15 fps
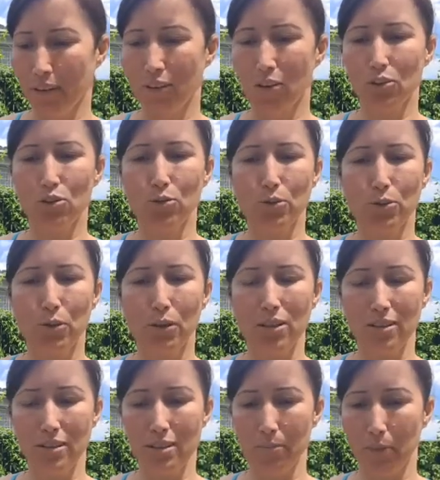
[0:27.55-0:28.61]
not sure what it
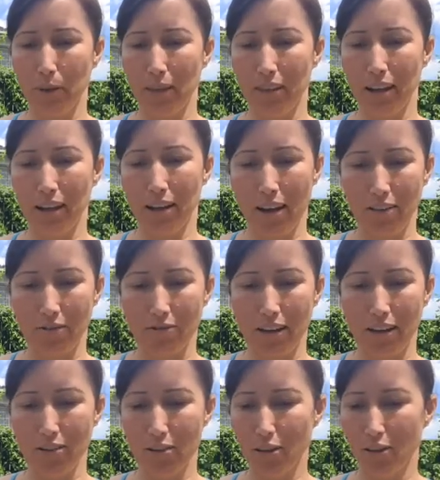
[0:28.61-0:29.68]
was, but then I
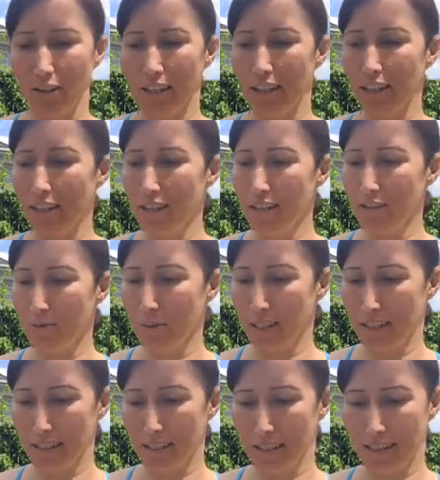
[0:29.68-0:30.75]
read on here, where
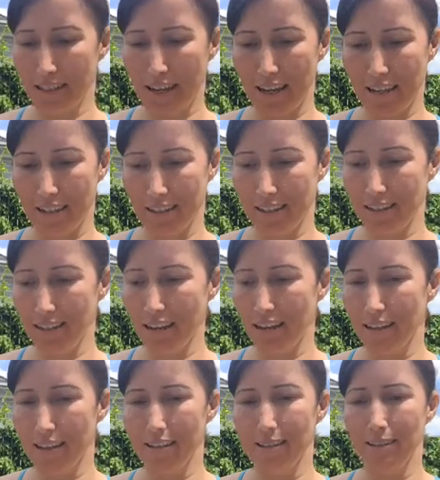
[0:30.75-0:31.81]
does it say? It
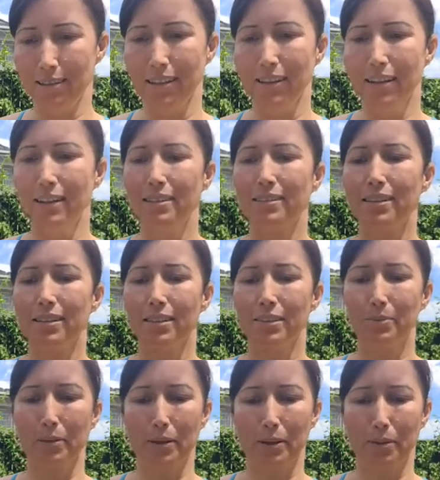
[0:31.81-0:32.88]
says, where
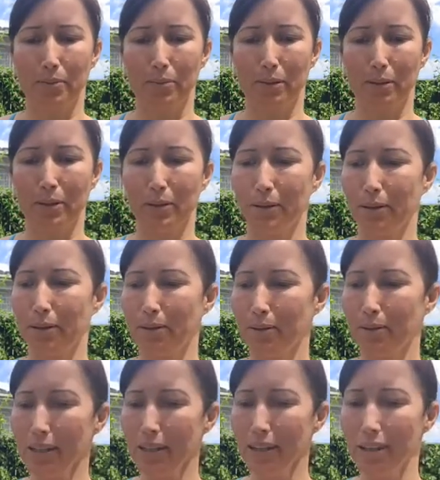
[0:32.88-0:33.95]
did I
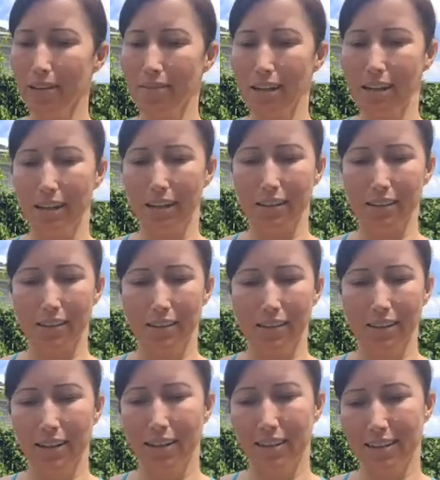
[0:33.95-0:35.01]
read it?
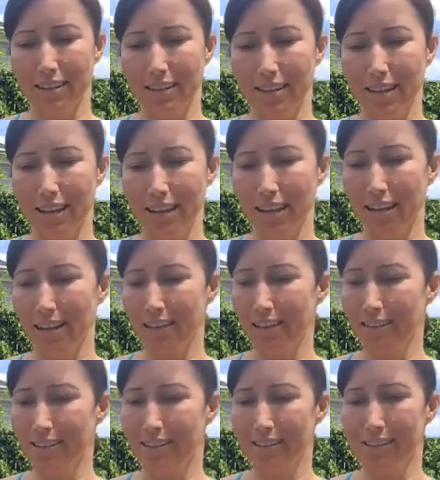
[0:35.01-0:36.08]
It
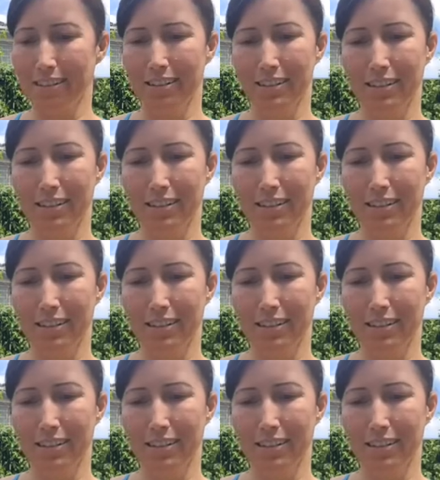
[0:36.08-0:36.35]
says,